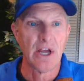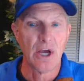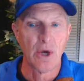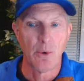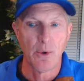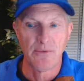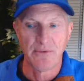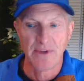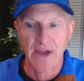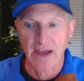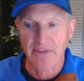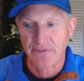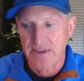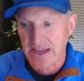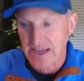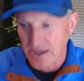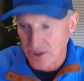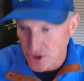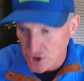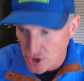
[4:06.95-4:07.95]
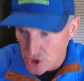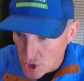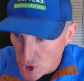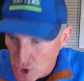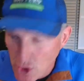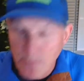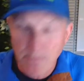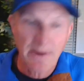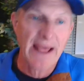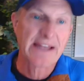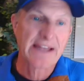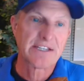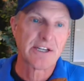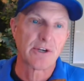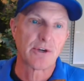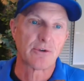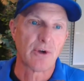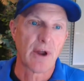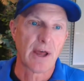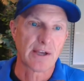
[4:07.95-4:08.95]
we've got the new plant
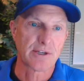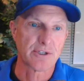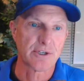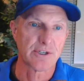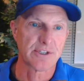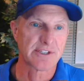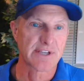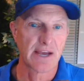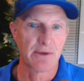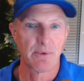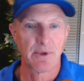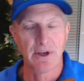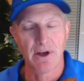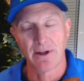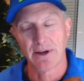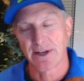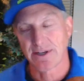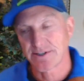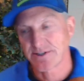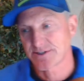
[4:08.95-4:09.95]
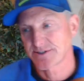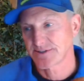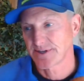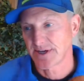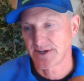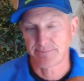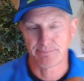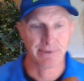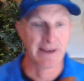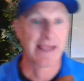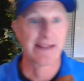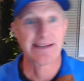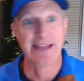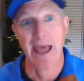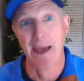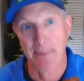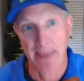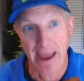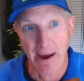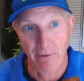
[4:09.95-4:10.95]
introduction. It's kind of, we call it uh, plant
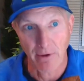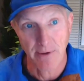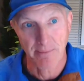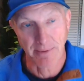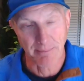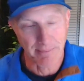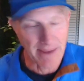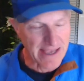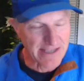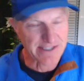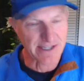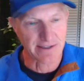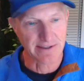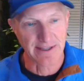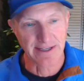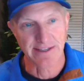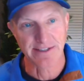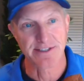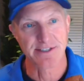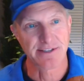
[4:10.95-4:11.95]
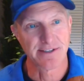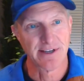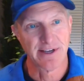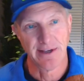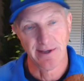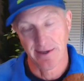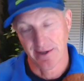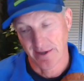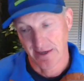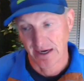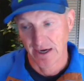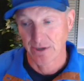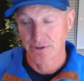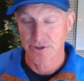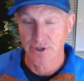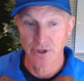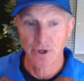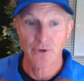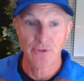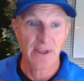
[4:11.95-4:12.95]
happy hour, but basically it's, here's
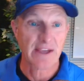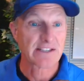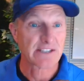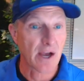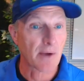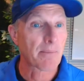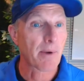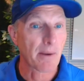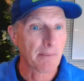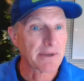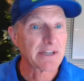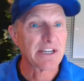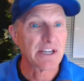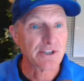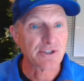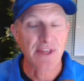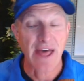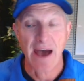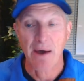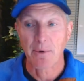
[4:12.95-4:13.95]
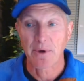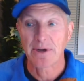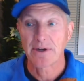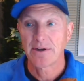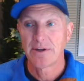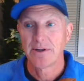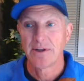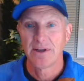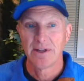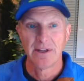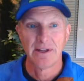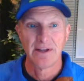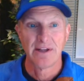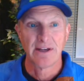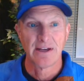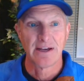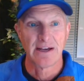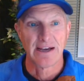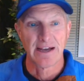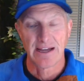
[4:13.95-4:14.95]
the new things. I'll probably teach that one
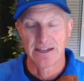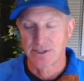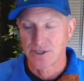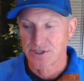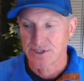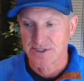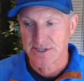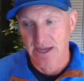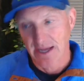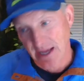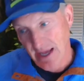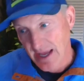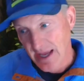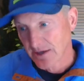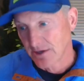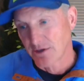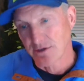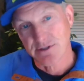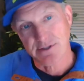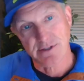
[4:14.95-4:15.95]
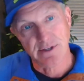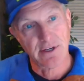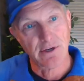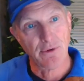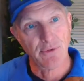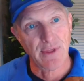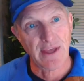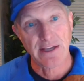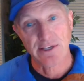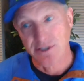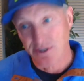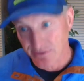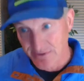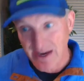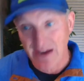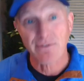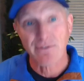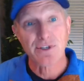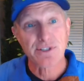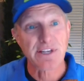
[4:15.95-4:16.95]
uh, and just say, hey, here's the new things you've
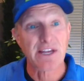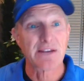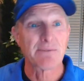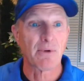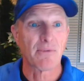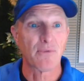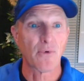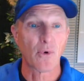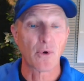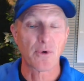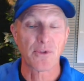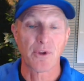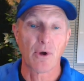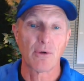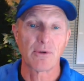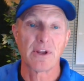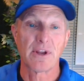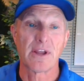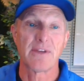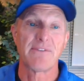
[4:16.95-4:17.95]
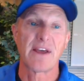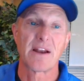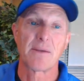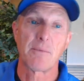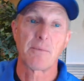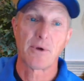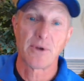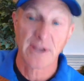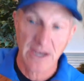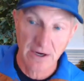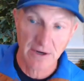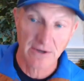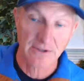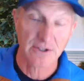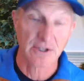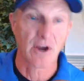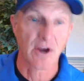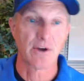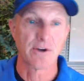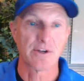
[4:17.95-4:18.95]
never seen before, and they're only available here at
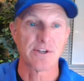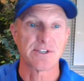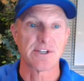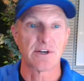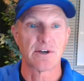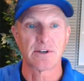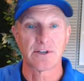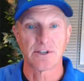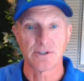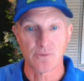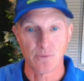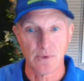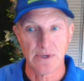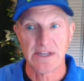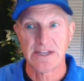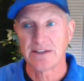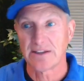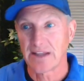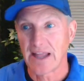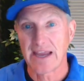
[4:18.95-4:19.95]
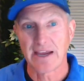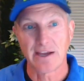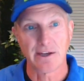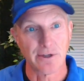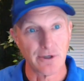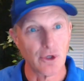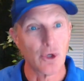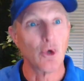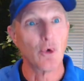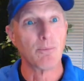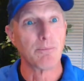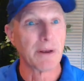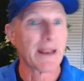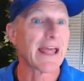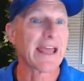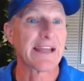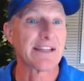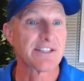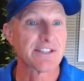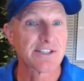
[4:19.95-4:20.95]
the Garden Center because we like new
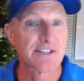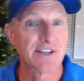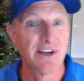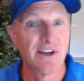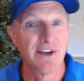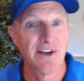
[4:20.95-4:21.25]
plants.